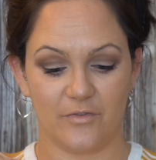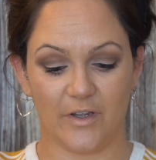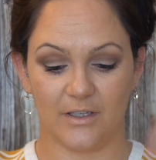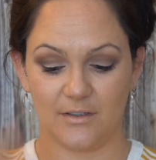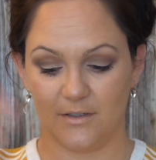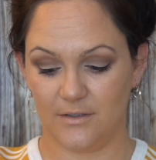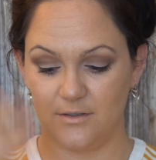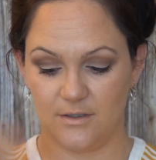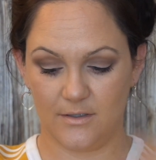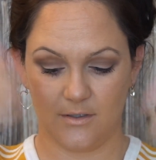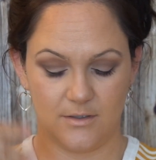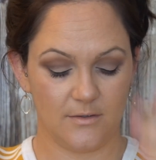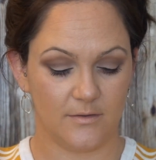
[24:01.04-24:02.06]
effect.
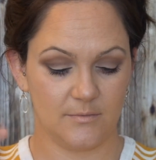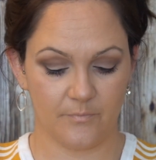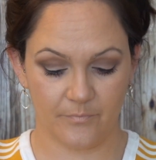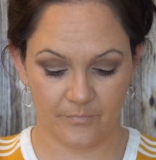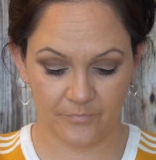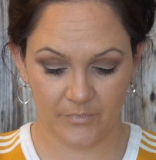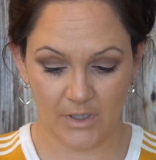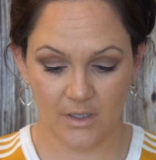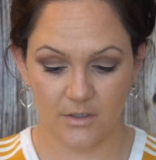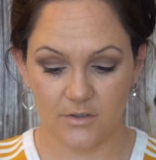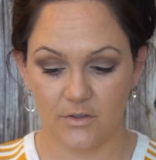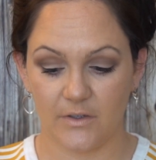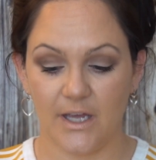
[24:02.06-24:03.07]

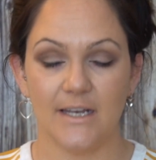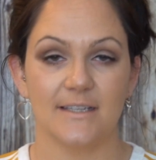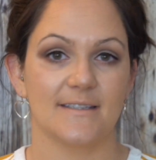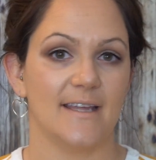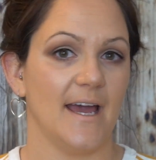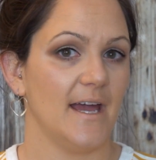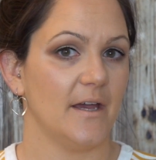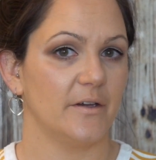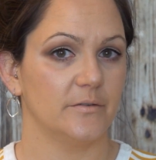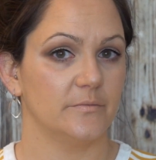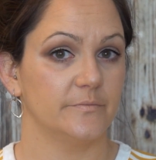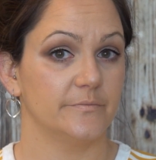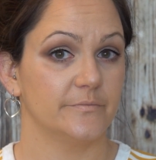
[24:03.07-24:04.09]
So that is
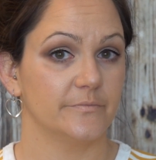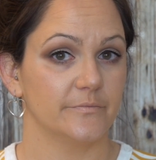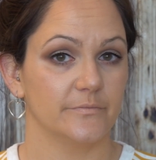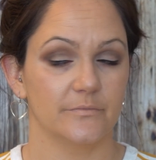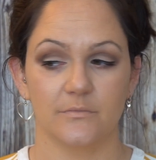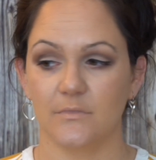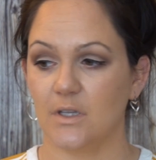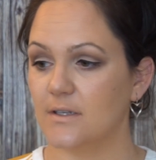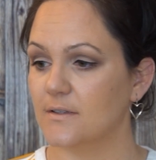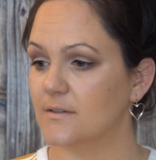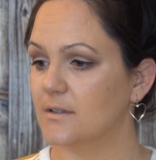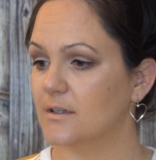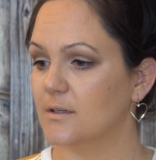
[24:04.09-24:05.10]
that. That
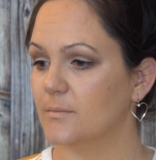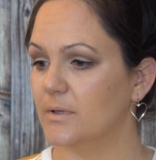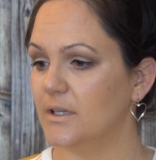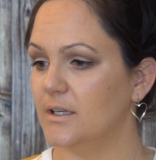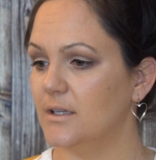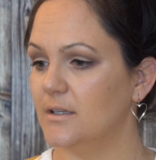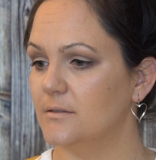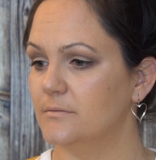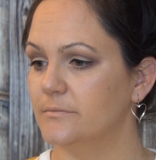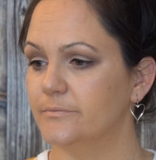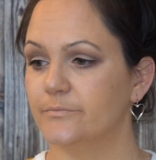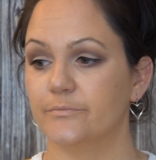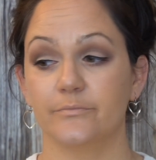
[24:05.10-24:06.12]
is the completed
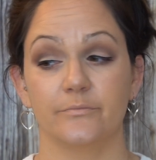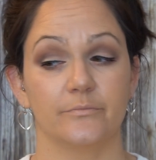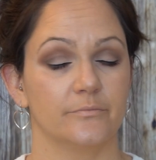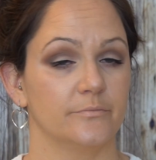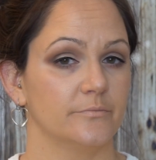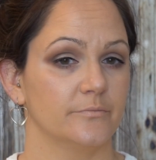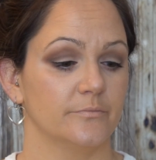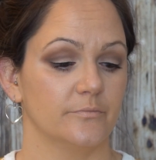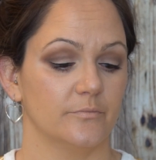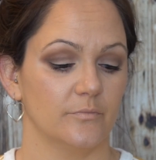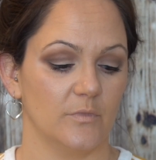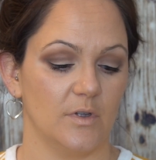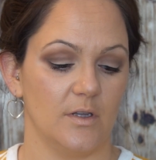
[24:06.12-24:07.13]

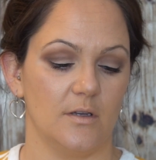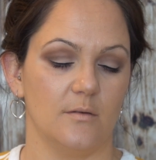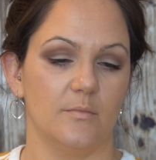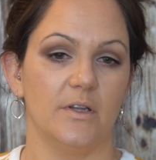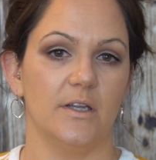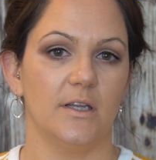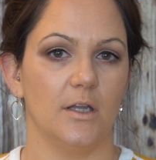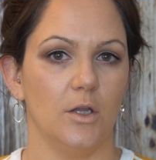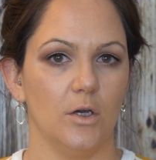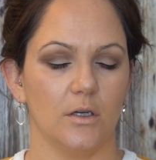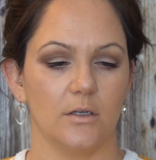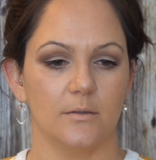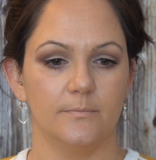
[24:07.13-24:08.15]

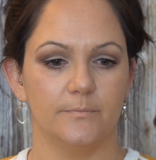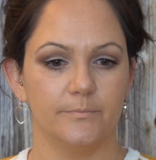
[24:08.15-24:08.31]
look.